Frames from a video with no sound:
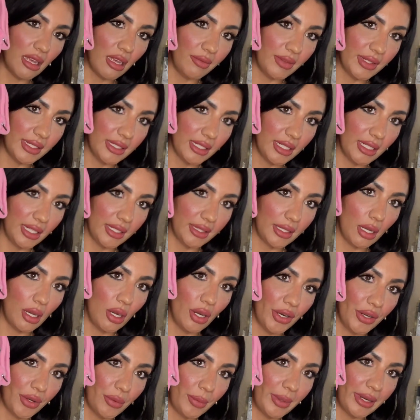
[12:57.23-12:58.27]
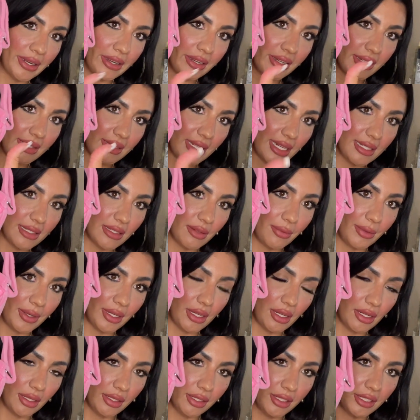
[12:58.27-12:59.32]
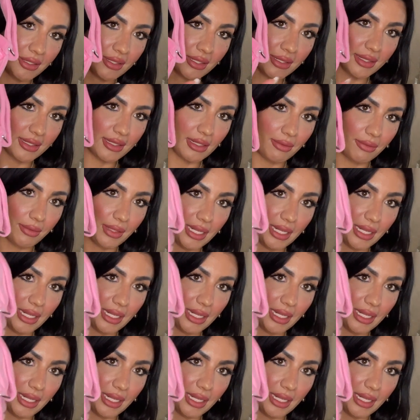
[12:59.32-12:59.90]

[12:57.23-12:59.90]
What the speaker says: obviously like the hardware is like different colors and stuff